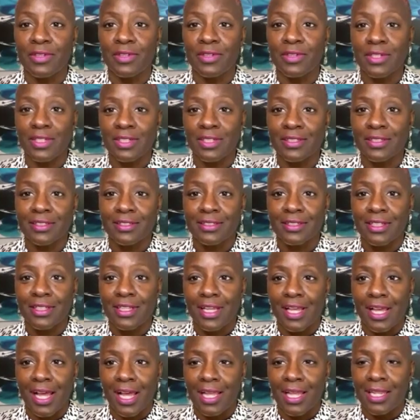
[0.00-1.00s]
it.
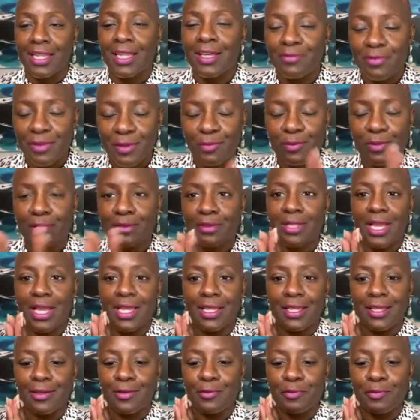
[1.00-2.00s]
I love it. Well, thank
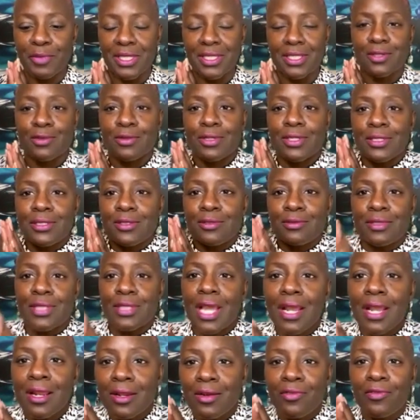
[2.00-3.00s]
you, Miss Krystal
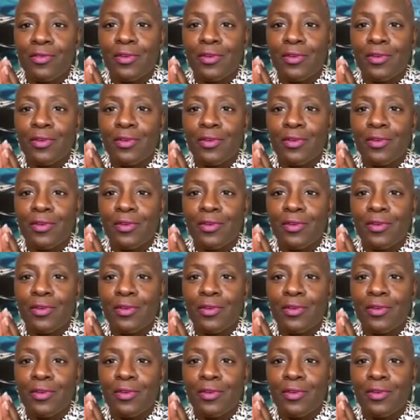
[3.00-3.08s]
Taylor,